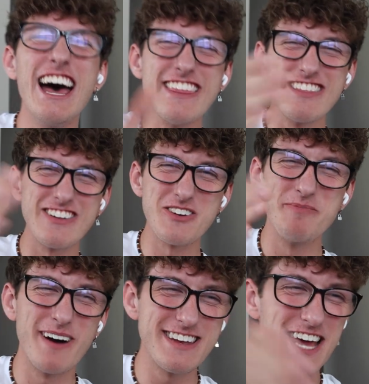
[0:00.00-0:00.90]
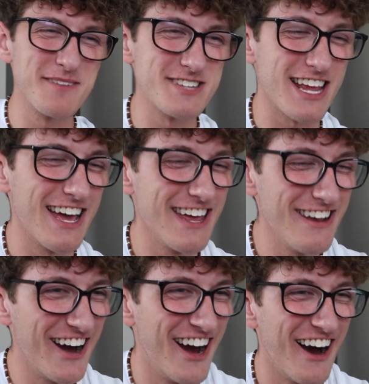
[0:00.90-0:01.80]
The little butt taps again.
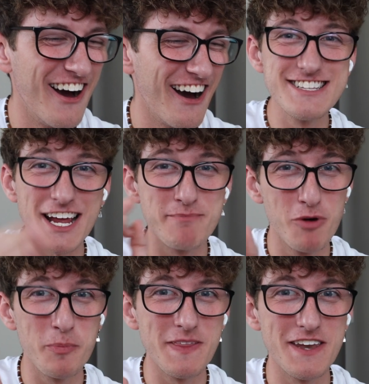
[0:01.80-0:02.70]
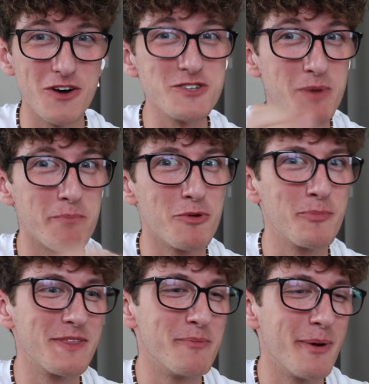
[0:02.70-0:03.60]
It's like booping the nose, but
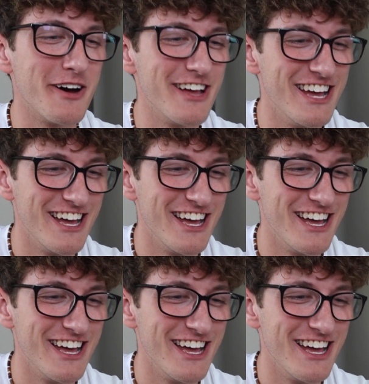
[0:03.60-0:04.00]
booping the butt.